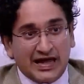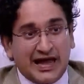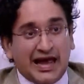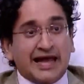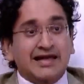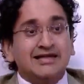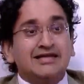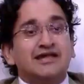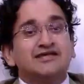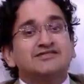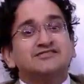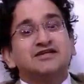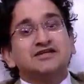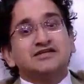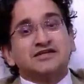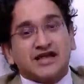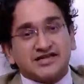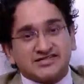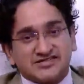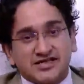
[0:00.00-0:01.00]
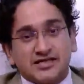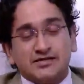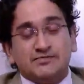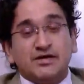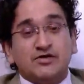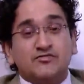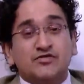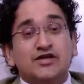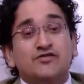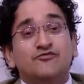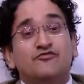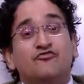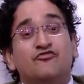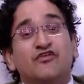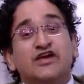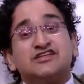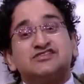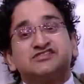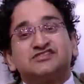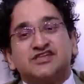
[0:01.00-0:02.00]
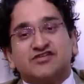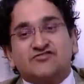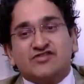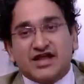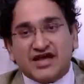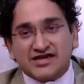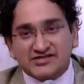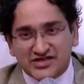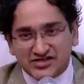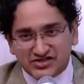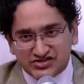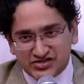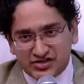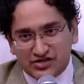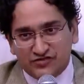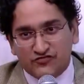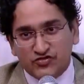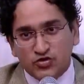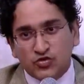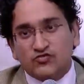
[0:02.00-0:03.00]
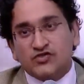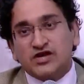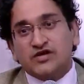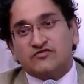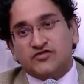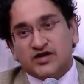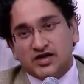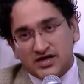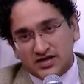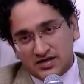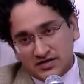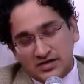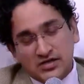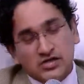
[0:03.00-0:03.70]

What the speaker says: And there is a tussle between which civilizational view will work.